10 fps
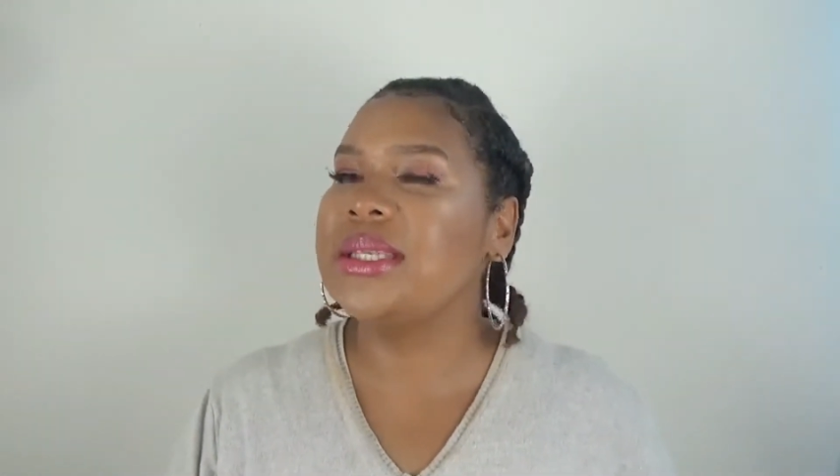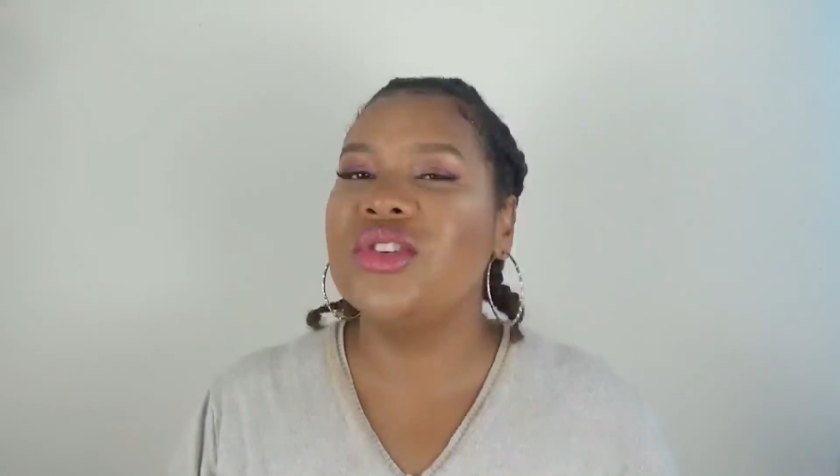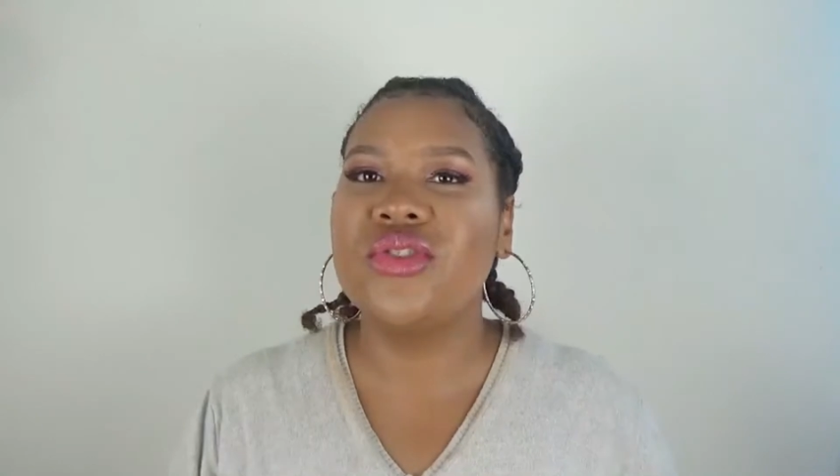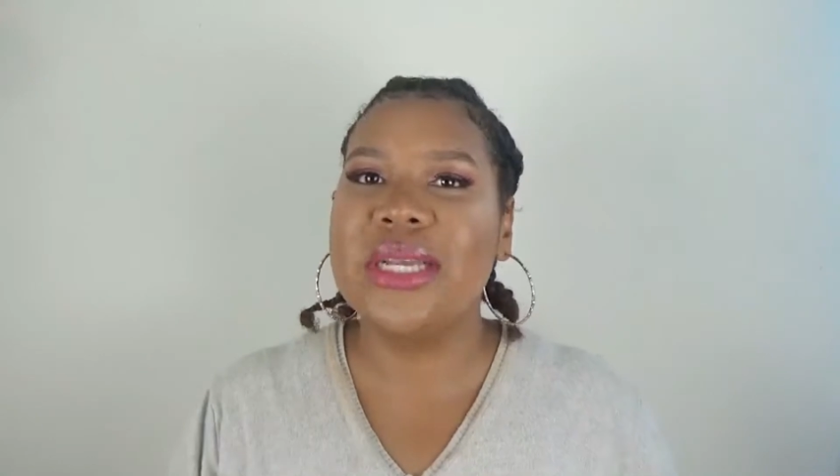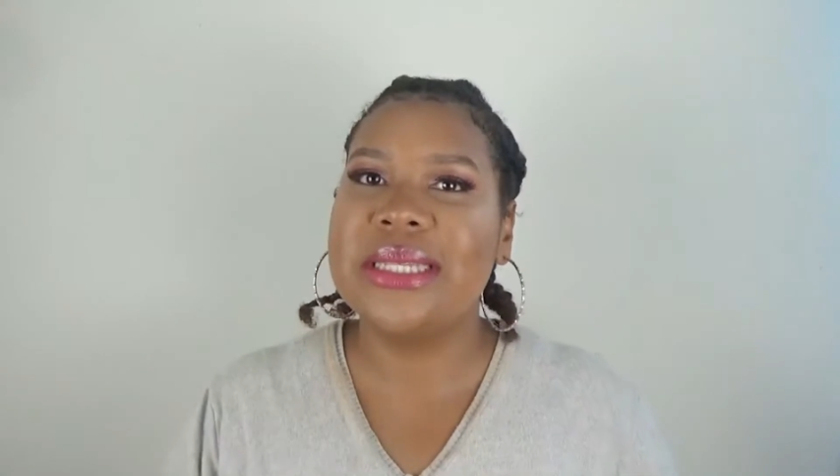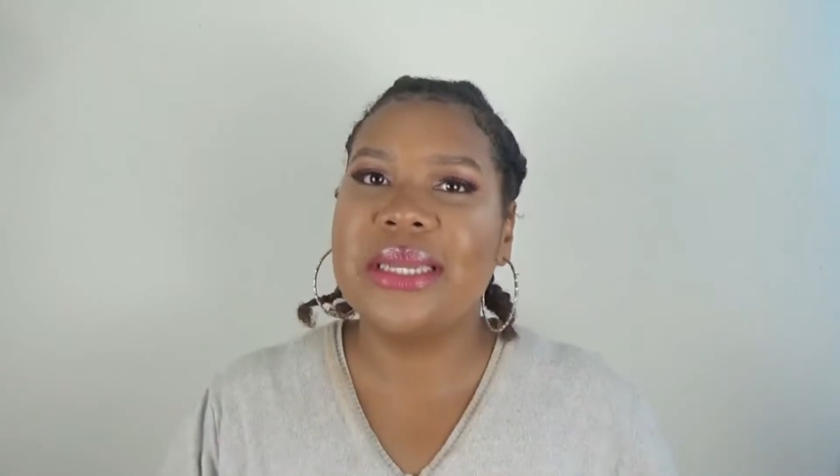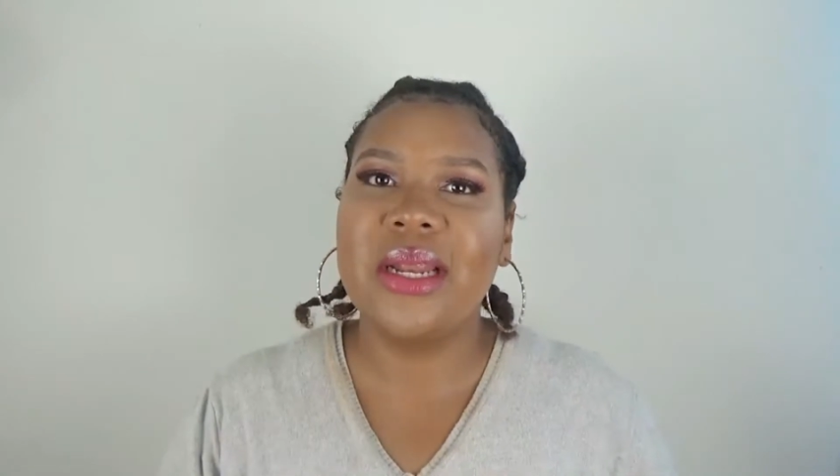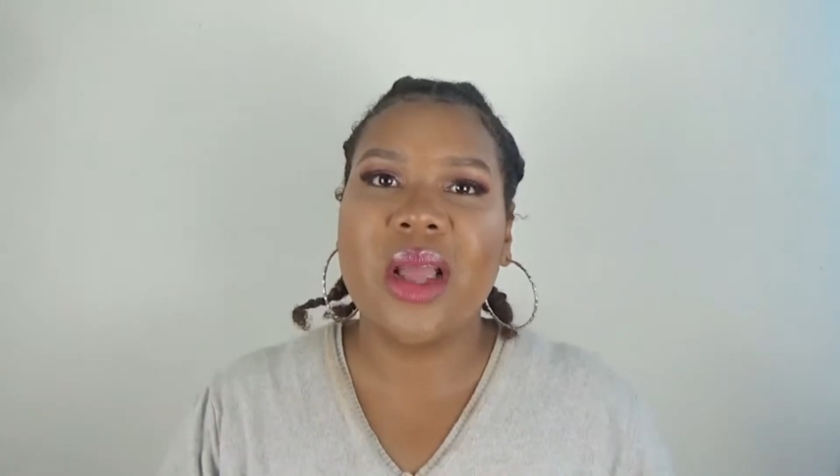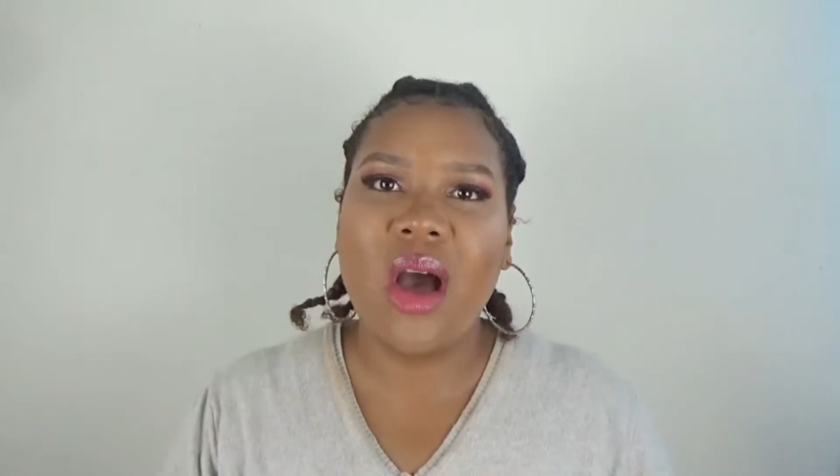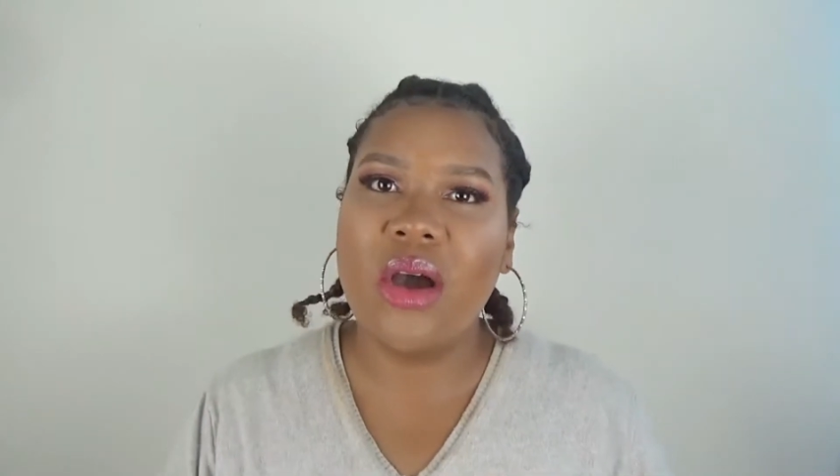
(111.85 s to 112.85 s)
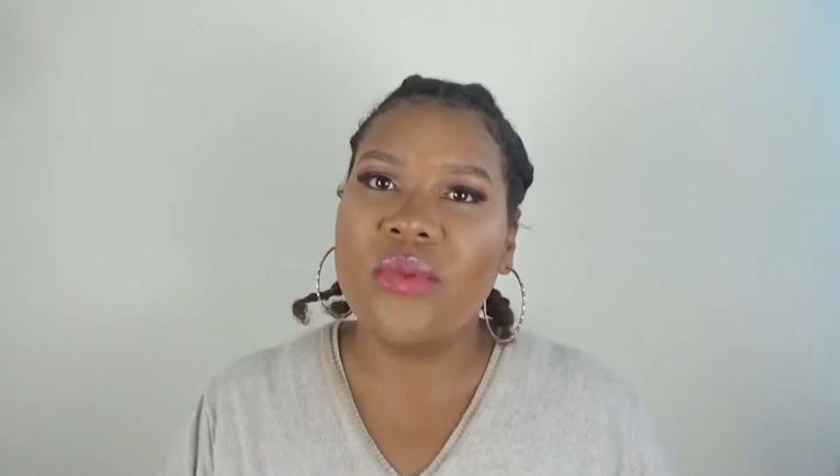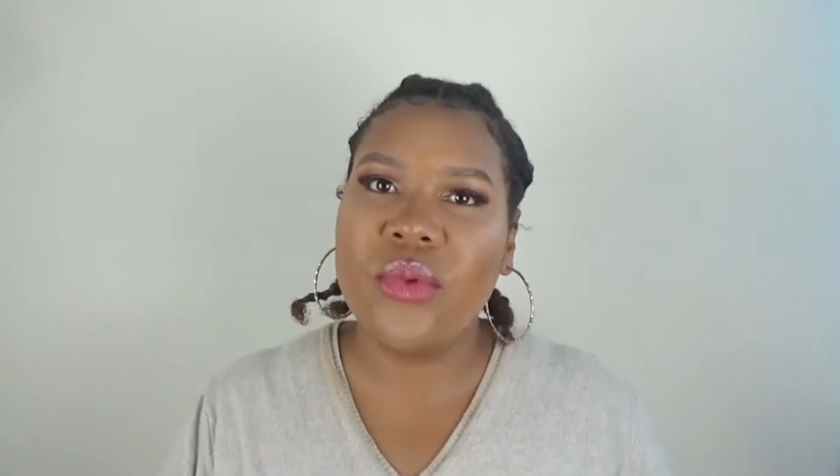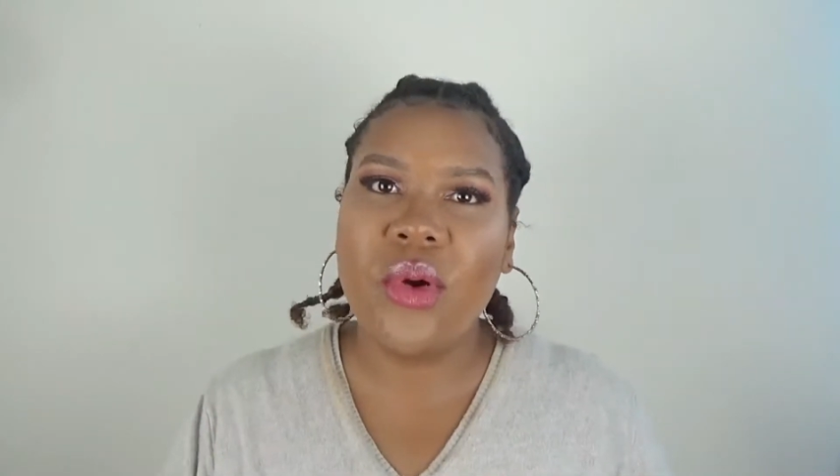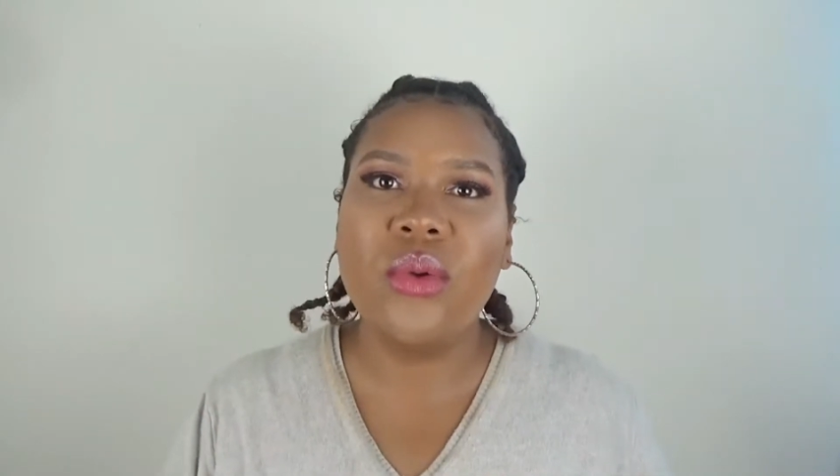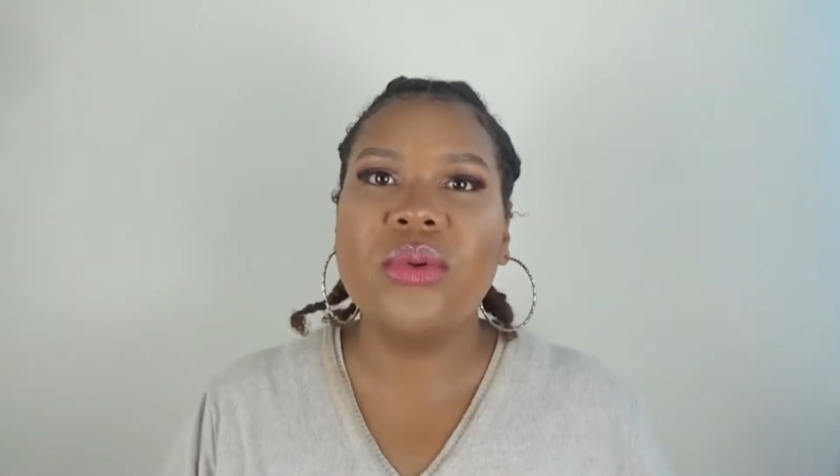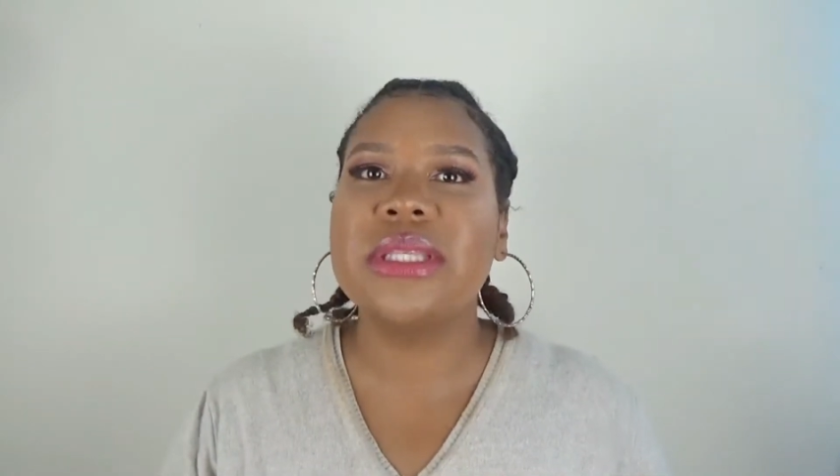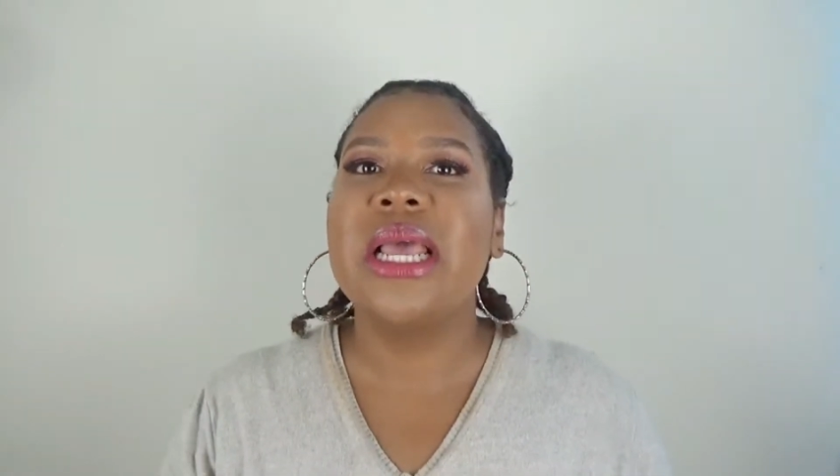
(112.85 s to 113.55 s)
interested in cornrows,